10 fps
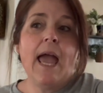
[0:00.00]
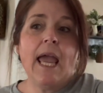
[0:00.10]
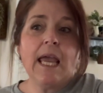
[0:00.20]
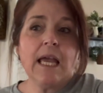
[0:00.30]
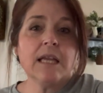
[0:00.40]

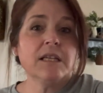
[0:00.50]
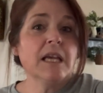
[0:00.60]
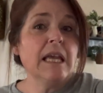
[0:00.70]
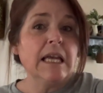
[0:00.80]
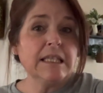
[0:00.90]
and
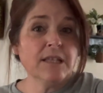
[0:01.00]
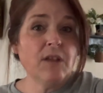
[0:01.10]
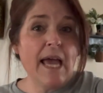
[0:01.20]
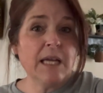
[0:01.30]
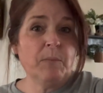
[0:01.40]
hit
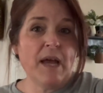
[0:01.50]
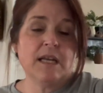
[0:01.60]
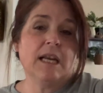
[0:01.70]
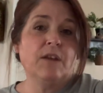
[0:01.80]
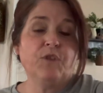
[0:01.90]
the like
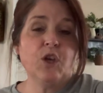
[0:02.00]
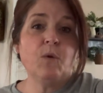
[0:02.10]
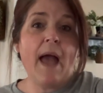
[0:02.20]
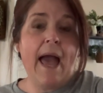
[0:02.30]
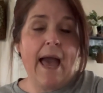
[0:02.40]
button. And if
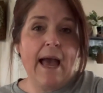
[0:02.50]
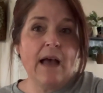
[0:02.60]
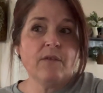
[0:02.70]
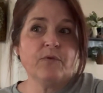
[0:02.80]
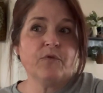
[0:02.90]
you
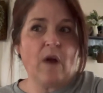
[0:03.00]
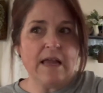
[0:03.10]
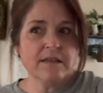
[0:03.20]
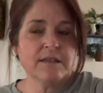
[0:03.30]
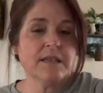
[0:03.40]
have
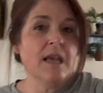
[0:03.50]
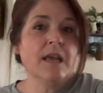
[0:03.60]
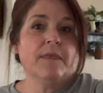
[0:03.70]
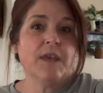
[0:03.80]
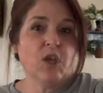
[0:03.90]
friends
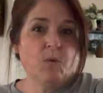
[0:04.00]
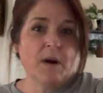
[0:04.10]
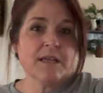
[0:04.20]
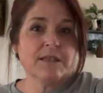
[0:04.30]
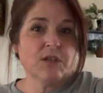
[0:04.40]
that you
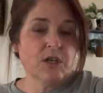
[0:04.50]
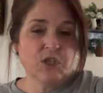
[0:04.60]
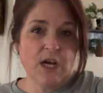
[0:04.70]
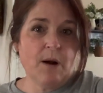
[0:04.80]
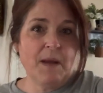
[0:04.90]
want to
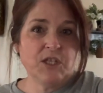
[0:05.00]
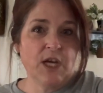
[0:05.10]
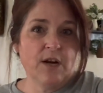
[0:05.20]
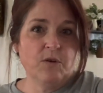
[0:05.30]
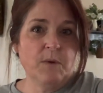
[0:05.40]
share my
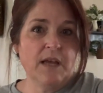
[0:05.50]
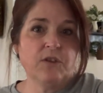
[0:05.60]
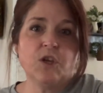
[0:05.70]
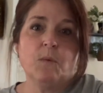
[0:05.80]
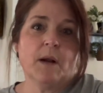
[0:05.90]
channel
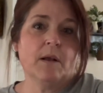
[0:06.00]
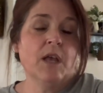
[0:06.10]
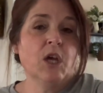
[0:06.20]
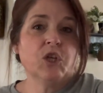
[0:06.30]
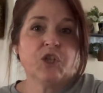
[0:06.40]
with, you want to
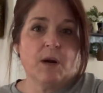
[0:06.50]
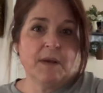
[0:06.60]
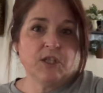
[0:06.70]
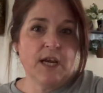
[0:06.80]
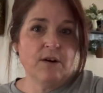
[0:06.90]
share
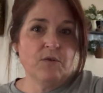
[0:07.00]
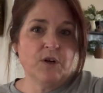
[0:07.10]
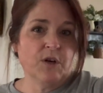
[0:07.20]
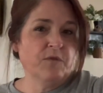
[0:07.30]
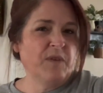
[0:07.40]
my channel
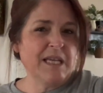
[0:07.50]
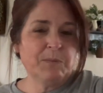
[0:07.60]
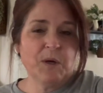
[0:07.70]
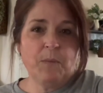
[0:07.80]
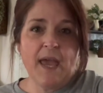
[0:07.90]
on your
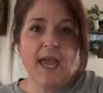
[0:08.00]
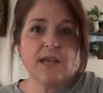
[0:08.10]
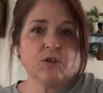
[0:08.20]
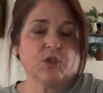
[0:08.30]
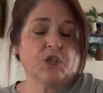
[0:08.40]
Facebook
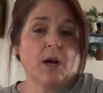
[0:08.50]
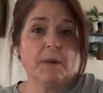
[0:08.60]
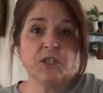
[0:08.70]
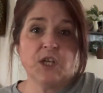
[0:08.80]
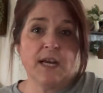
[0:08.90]
page or share
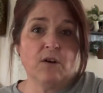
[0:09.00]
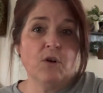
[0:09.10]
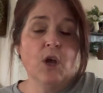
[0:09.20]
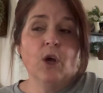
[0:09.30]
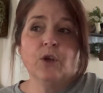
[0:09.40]
my
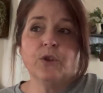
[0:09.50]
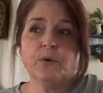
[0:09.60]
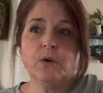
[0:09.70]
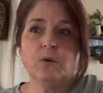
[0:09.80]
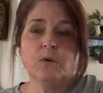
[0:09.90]
channel
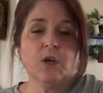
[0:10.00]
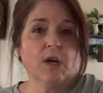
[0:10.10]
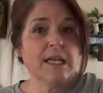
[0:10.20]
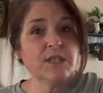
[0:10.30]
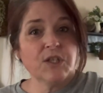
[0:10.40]
through your
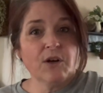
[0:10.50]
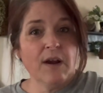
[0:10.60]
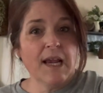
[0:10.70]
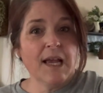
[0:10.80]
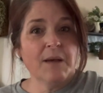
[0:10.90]

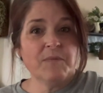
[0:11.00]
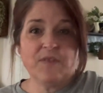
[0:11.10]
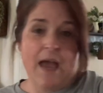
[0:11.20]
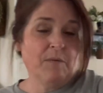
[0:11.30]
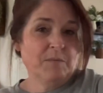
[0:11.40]
Instagram,
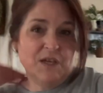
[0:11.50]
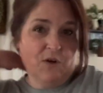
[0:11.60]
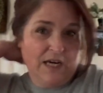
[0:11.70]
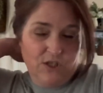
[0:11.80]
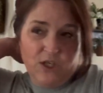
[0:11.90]
that would be
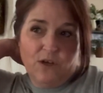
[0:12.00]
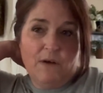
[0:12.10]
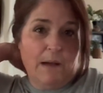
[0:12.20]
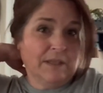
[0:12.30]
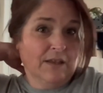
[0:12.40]
great too.
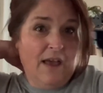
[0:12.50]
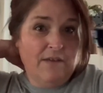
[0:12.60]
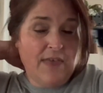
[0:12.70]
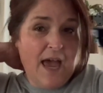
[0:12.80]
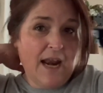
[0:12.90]
I would
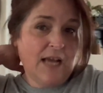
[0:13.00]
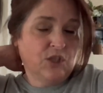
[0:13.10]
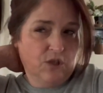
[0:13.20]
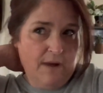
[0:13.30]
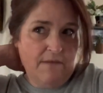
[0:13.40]
love that. I
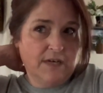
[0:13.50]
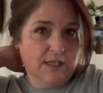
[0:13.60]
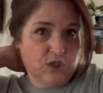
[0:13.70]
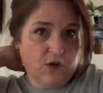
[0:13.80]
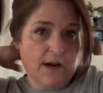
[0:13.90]
do have an
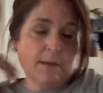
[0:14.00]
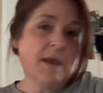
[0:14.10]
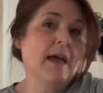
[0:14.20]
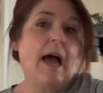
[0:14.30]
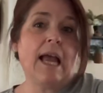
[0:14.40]
Instagram.
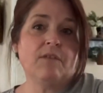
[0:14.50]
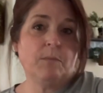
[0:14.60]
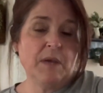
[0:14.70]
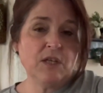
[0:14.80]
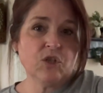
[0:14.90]
I have a
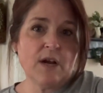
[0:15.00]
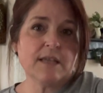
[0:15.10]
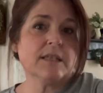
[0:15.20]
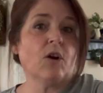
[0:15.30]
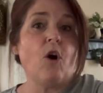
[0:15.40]

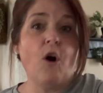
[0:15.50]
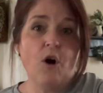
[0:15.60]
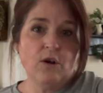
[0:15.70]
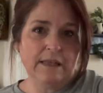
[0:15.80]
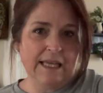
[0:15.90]
Pinterest. They're
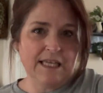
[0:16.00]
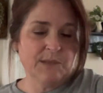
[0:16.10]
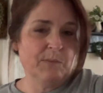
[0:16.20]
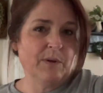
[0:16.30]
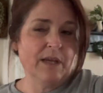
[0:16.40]
all
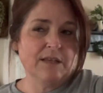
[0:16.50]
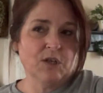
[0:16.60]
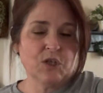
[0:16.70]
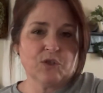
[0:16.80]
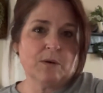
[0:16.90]
linked in the
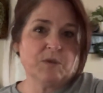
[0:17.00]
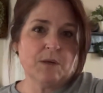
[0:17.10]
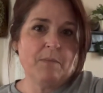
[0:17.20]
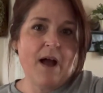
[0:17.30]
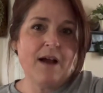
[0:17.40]

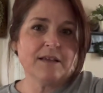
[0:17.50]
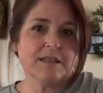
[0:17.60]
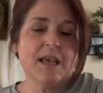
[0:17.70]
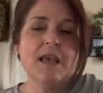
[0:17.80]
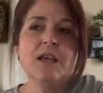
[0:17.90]
description
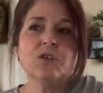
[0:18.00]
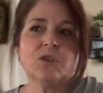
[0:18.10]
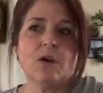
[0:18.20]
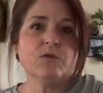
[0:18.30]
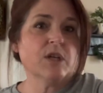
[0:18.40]
box.
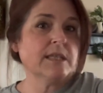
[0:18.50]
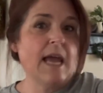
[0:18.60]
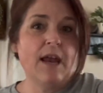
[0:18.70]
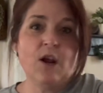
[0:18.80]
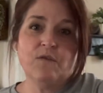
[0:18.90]
So just
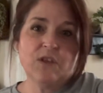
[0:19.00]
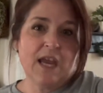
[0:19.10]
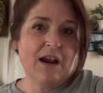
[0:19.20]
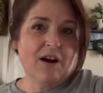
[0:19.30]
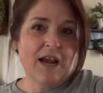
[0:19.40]
head over
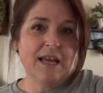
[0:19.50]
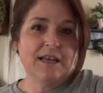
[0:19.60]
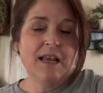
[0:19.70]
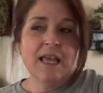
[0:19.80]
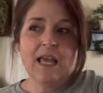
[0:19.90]
there,
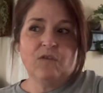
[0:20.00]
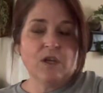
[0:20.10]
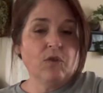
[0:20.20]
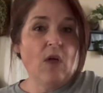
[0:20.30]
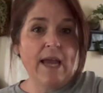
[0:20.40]
and if
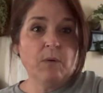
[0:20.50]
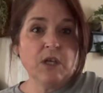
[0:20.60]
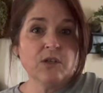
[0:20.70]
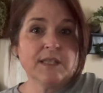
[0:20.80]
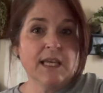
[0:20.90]
you like what
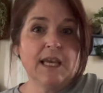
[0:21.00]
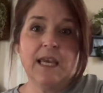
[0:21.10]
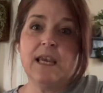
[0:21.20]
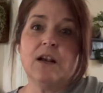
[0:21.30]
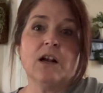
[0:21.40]
you see
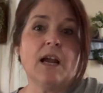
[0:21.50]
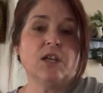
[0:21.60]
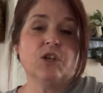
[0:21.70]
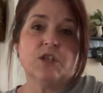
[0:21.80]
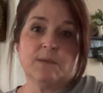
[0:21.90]
here
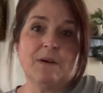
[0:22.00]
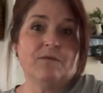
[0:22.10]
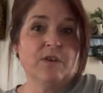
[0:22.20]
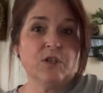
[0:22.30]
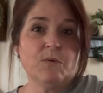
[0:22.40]
and you just want
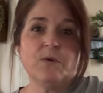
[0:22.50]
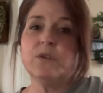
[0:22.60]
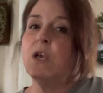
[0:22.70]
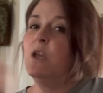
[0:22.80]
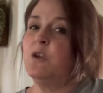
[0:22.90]

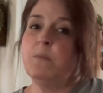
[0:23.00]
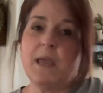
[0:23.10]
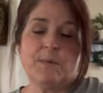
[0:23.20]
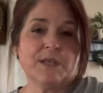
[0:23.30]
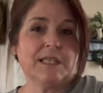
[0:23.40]
visuals, you'll be
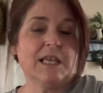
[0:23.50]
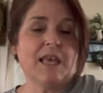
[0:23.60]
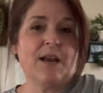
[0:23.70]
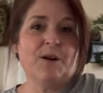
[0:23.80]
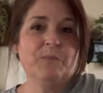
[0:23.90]
able to see
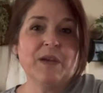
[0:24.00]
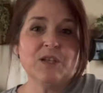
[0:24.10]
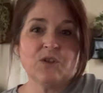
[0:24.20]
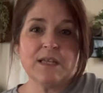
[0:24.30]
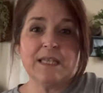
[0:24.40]
that on
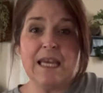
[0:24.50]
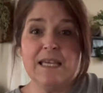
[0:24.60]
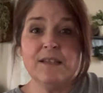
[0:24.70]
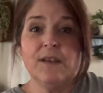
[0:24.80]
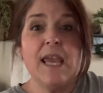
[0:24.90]
Pinterest
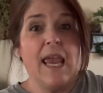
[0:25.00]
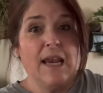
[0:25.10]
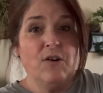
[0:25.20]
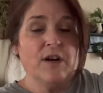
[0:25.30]
easily and on